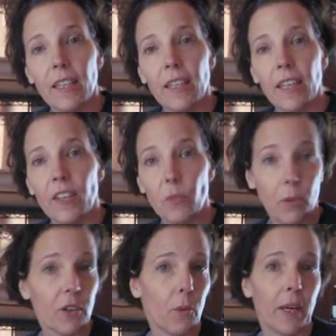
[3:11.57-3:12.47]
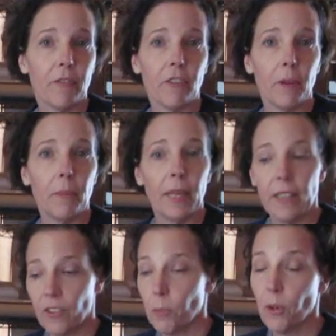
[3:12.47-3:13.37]
this book went from being
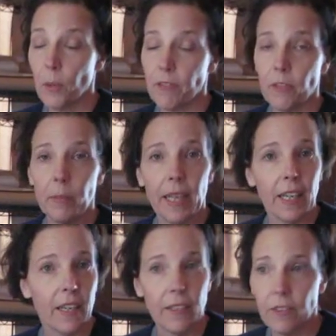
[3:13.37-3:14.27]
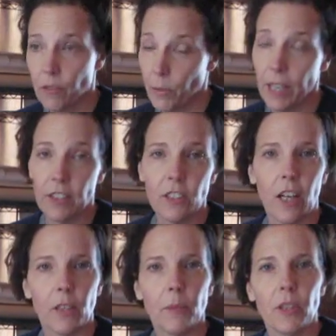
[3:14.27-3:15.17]
a
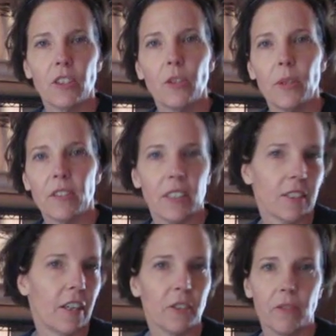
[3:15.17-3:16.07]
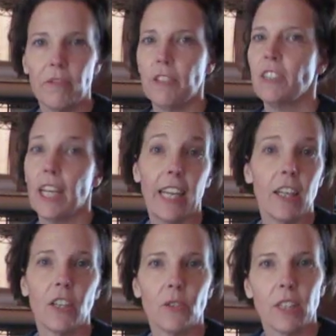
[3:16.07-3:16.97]
$300 book to a $650,
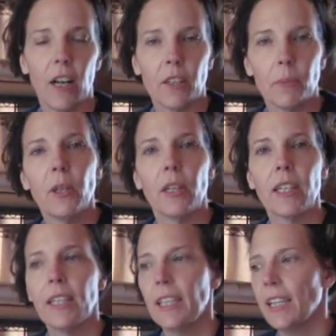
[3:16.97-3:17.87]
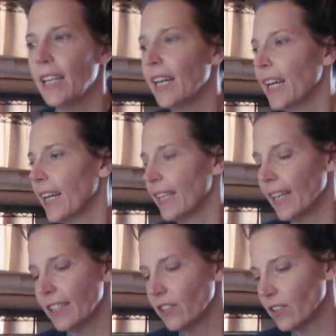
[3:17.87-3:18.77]
$800 book, and
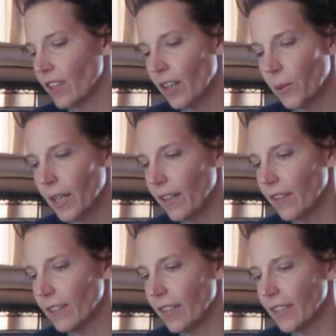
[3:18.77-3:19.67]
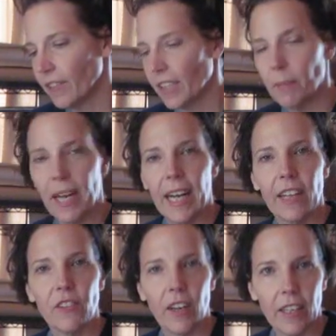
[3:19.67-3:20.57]
I just thought, well, I'll never get my
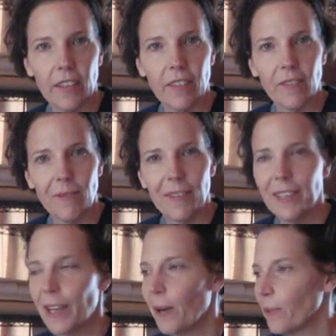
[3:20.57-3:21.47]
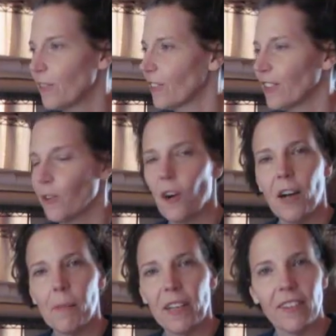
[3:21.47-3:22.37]
hands on it. You know, it was just a craw
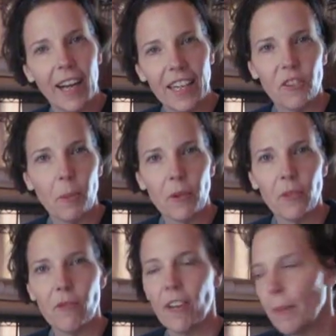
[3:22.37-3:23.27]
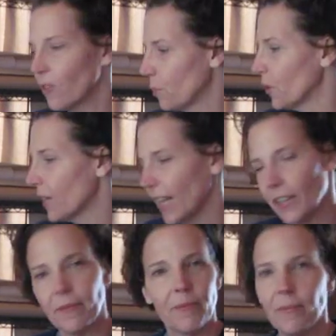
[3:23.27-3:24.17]
on my side. His most famous book
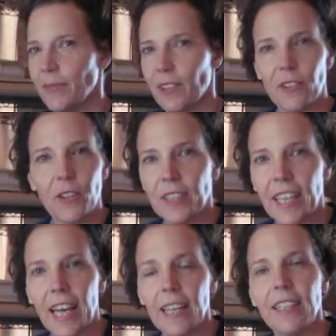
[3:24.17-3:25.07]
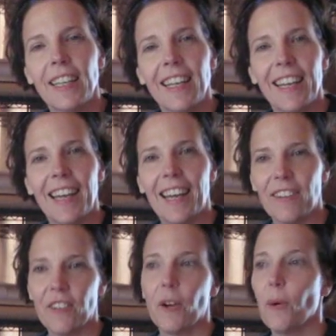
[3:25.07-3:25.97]
I just couldn't get. And
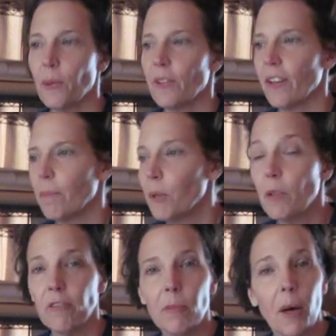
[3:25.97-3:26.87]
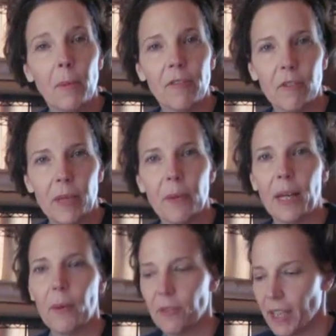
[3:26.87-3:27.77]
so it was a beautiful moment for me when
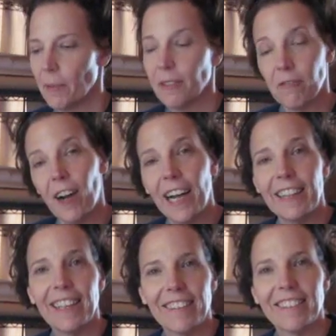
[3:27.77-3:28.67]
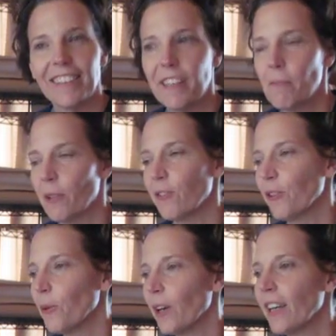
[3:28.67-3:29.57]
I was able to find this in a
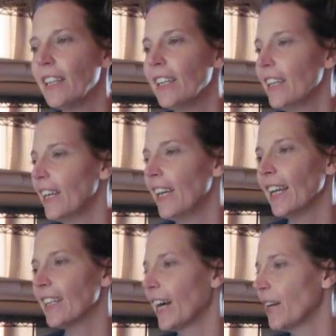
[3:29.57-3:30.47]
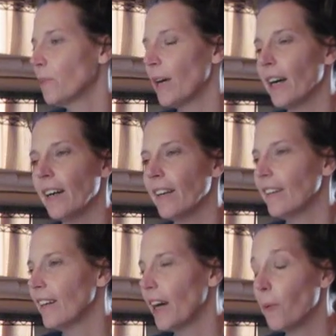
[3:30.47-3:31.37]
bookstore. And I
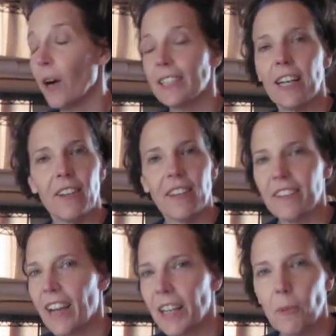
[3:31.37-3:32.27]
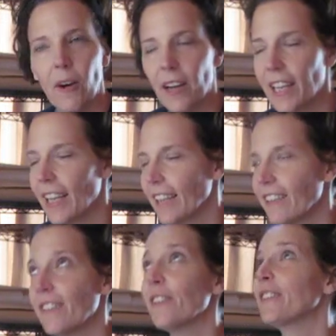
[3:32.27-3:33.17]
walked out on the sidewalk and
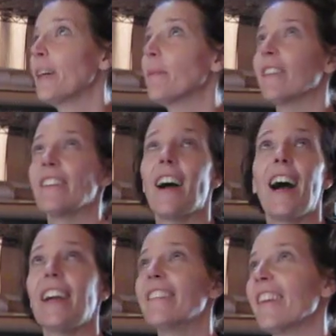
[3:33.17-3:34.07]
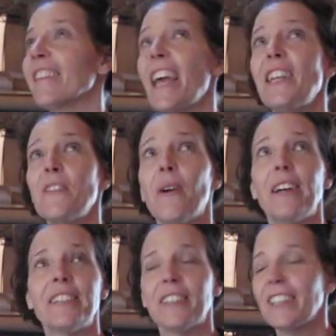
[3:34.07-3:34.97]
just looked up at the sky and said, "Thank you,
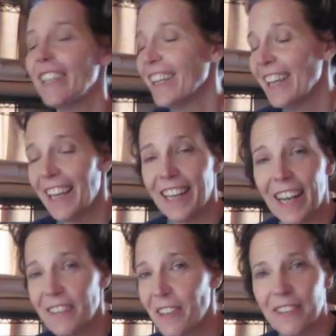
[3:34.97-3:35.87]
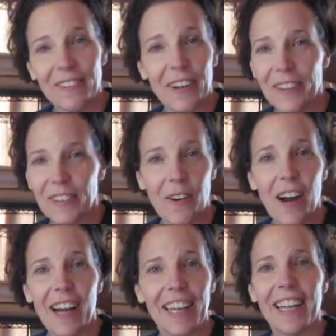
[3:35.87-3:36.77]
Hunter." And I just started
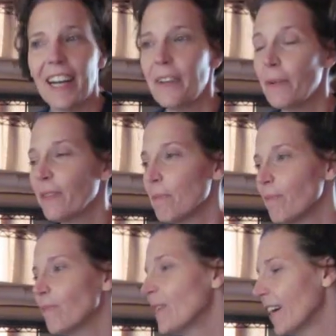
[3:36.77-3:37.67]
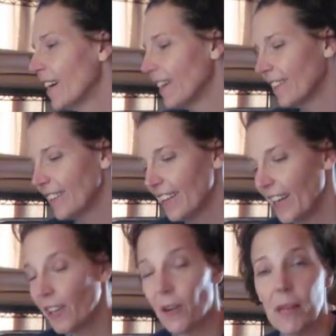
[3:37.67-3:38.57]
crying. It was
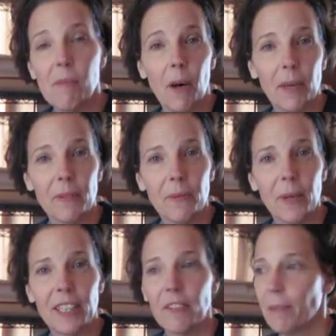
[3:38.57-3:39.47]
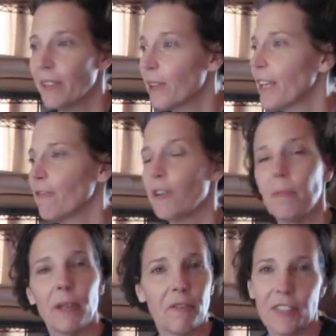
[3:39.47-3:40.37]
a great moment when you've been looking for a
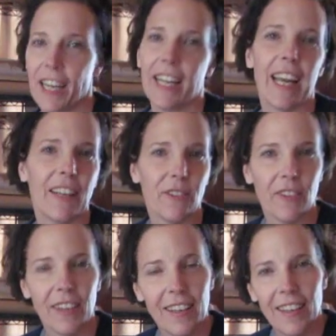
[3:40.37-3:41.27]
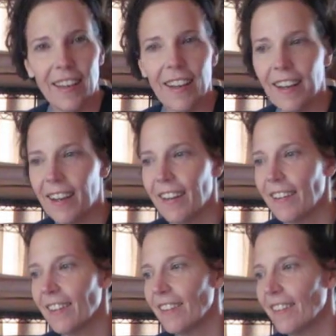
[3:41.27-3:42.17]
book for decades
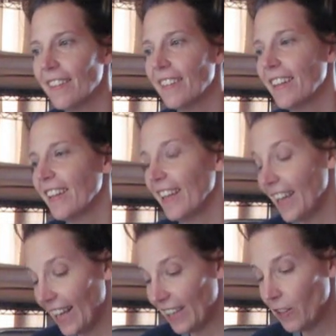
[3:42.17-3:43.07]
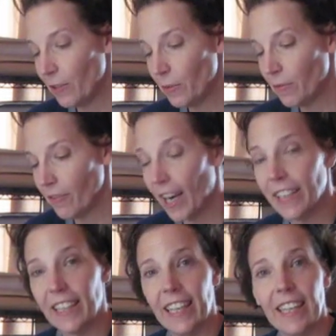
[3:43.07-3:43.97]
and you
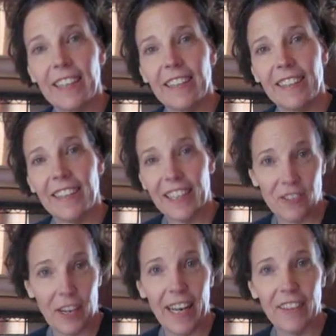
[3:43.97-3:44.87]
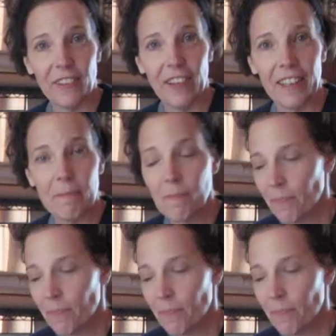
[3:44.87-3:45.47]
finally get your hands on it.